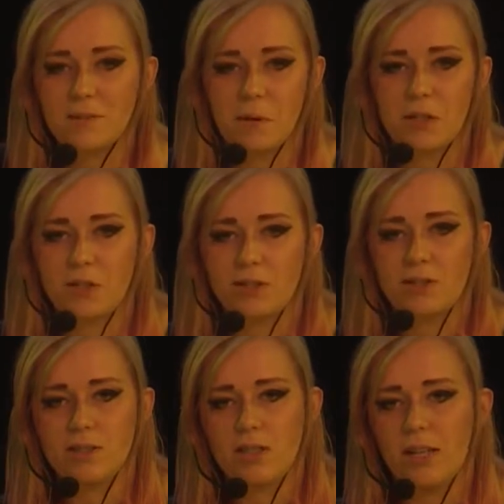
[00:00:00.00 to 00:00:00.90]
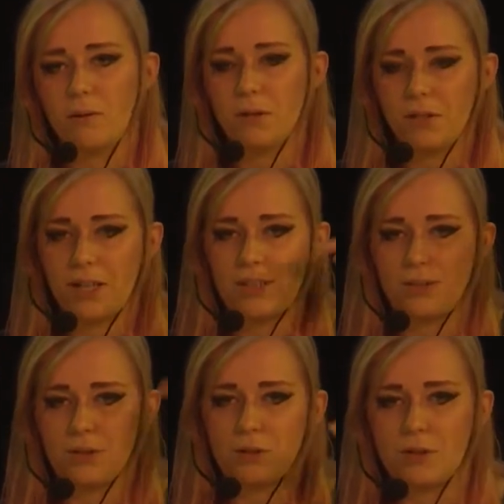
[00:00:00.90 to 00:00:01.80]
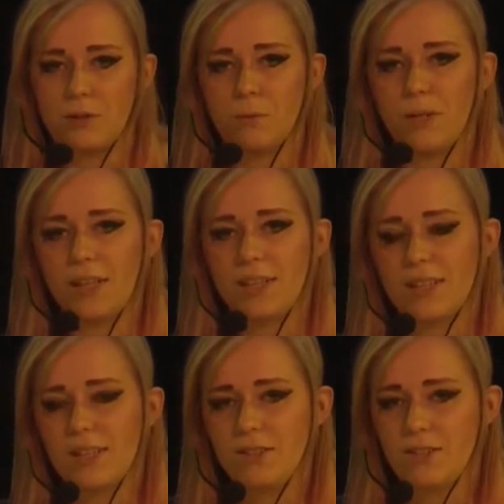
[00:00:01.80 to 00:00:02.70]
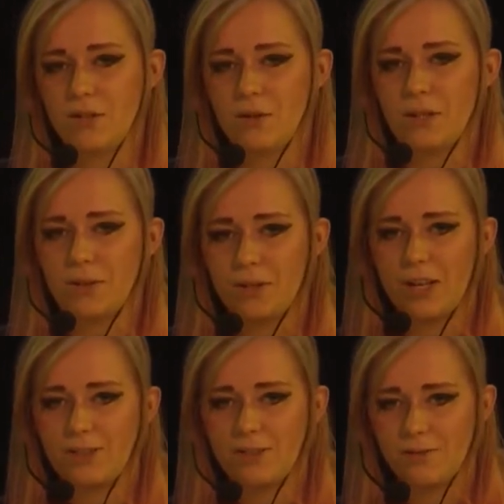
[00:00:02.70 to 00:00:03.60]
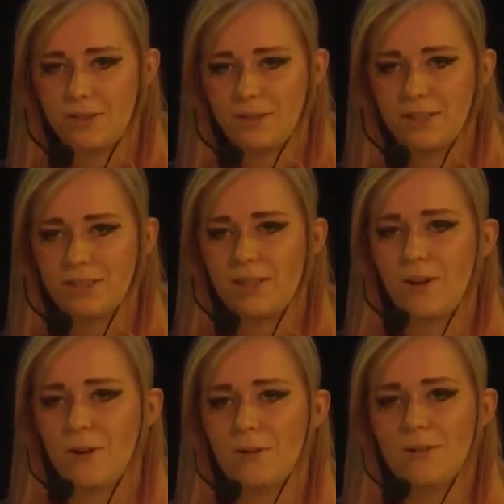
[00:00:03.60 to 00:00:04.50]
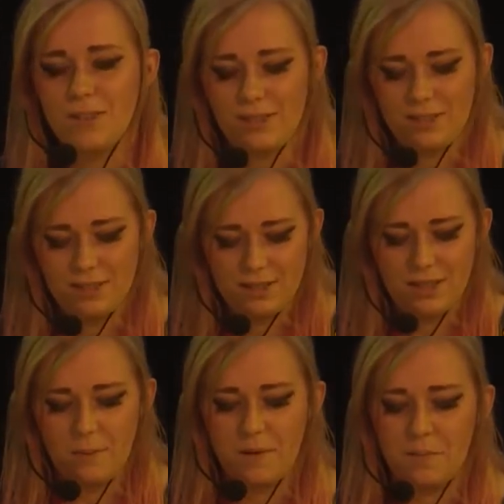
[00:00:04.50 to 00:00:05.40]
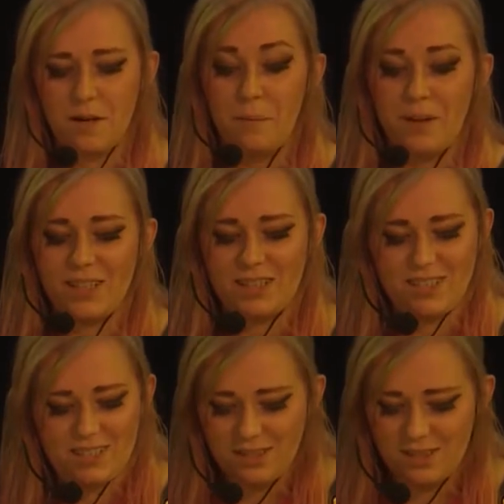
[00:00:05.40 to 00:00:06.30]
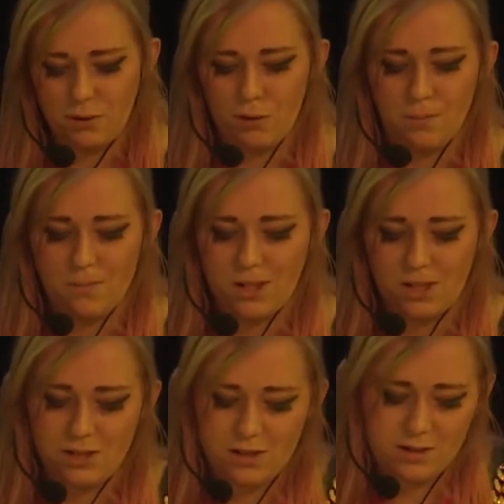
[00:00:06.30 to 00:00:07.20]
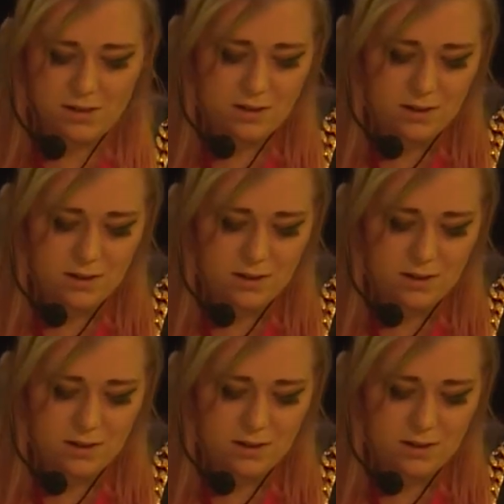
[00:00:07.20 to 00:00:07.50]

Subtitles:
When you cut your wig, just try to cut it very slow, bit by bit, not too much.